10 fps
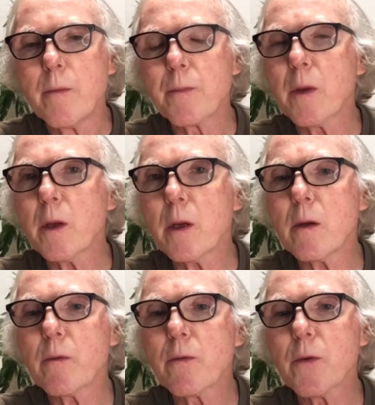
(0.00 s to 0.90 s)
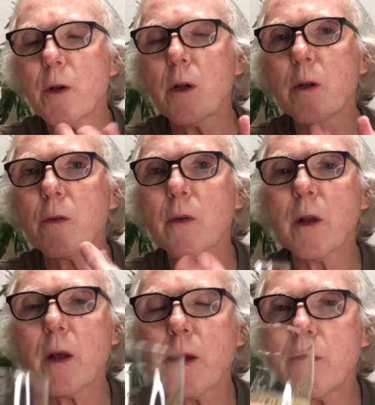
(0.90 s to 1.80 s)
The fruitiness
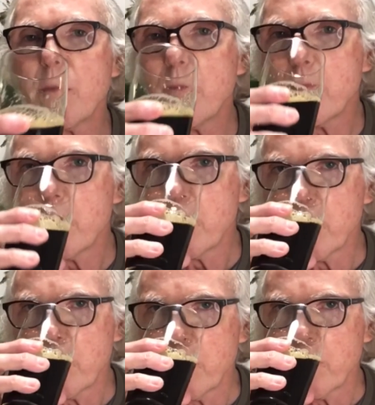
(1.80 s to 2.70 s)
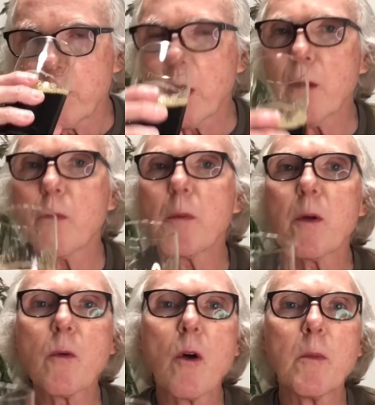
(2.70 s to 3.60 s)
that I get from
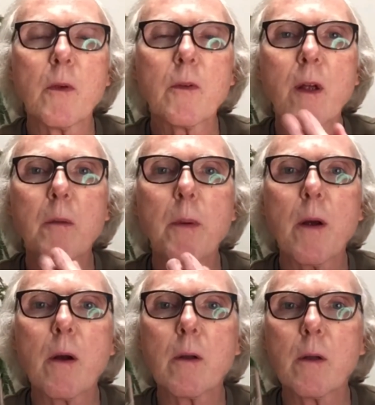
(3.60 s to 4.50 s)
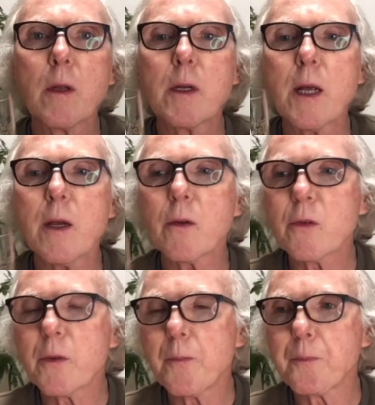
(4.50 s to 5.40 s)
the aroma is not apparent in the
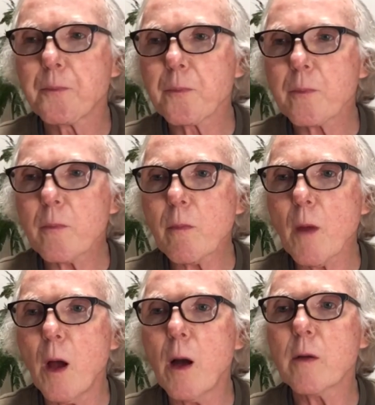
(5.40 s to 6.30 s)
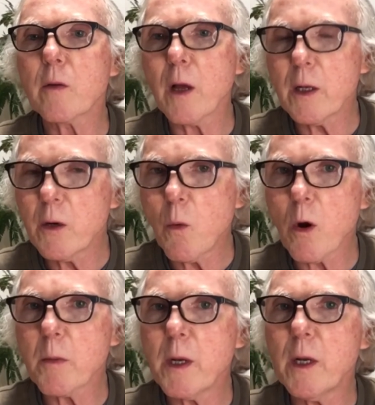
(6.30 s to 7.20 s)
taste. It's slightly
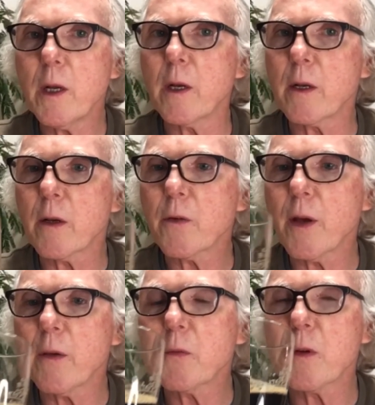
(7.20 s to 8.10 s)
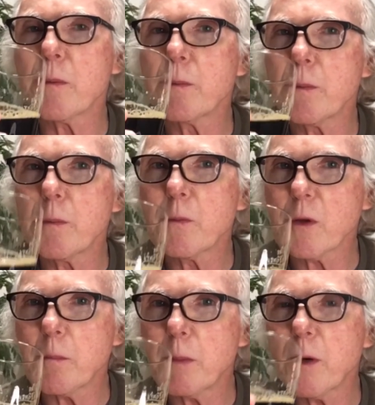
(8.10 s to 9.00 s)
warming. It does have some
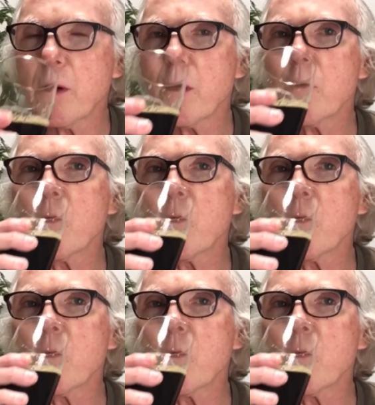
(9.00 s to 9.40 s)
bitterness,